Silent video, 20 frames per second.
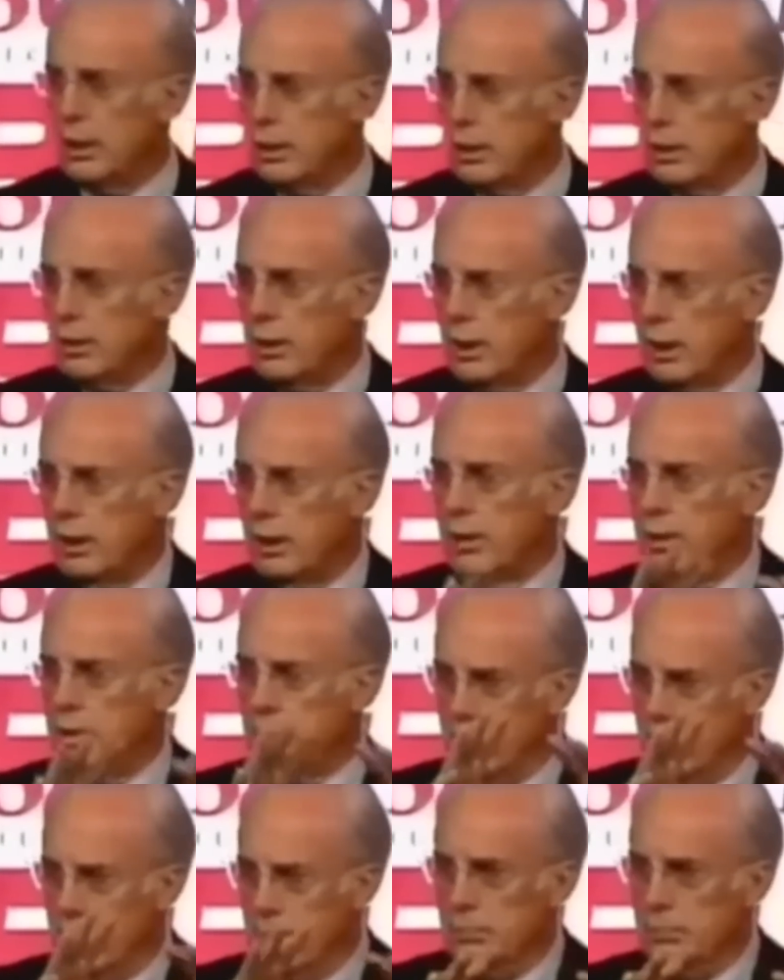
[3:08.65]

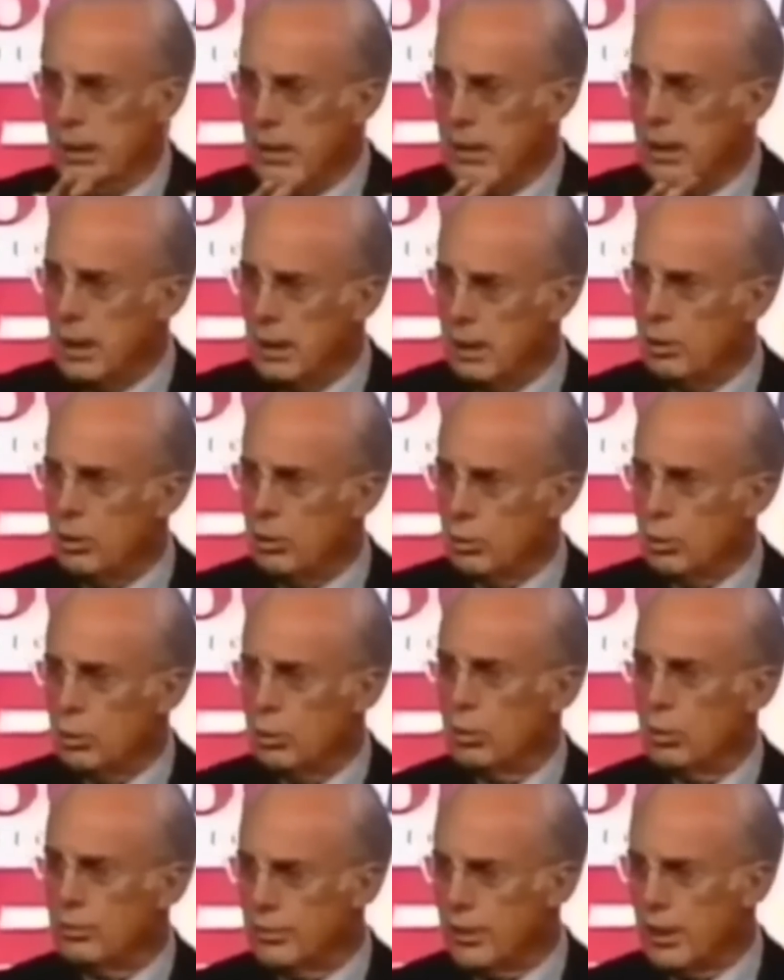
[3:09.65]
They mediated the
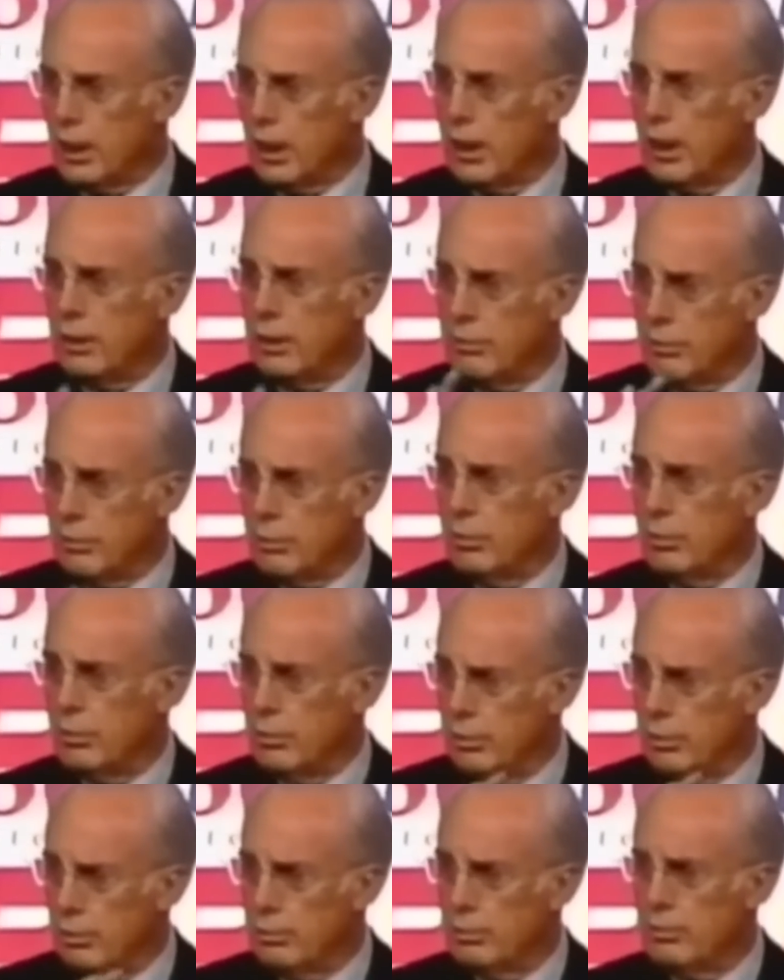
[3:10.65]
rule of God through
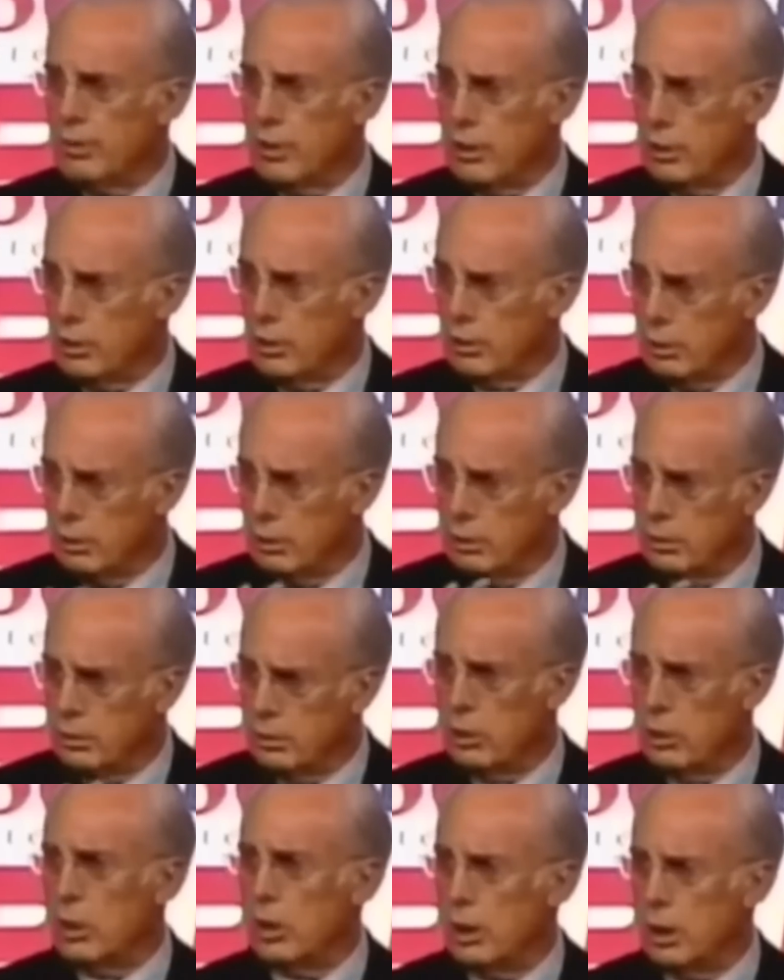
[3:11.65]
the revealed
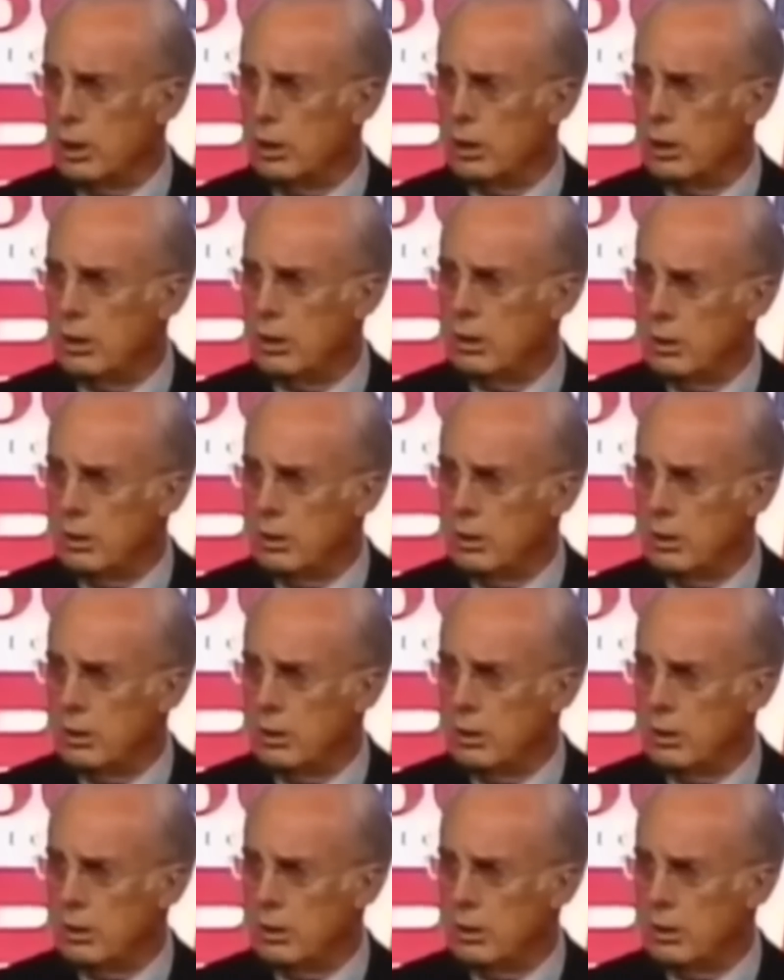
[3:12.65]
law